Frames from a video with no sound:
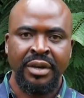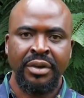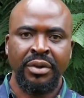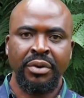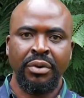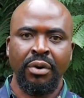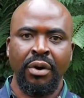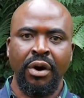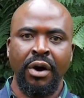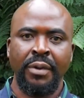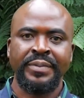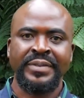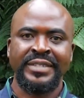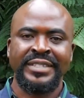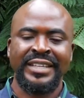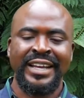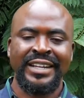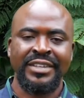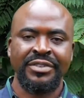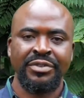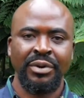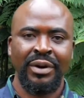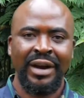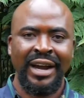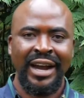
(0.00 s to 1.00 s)
You will
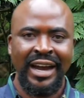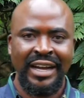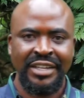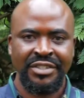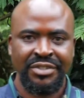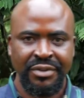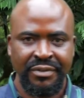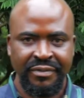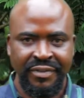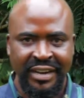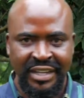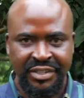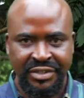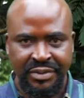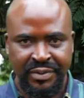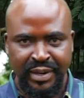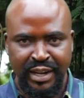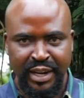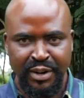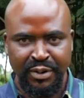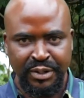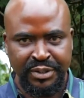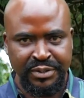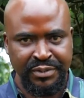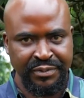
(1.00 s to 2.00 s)
upset your
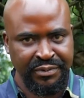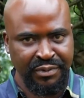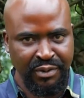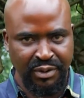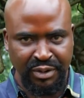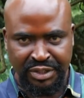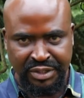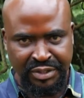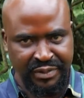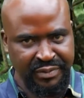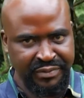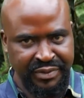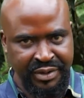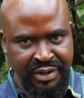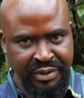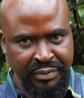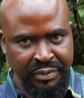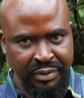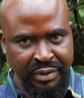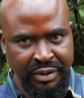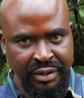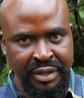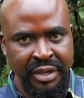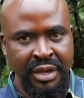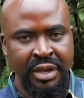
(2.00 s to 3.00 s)
cardiovascular not to function very
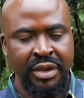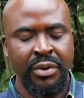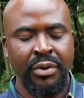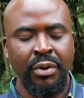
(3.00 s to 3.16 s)
well.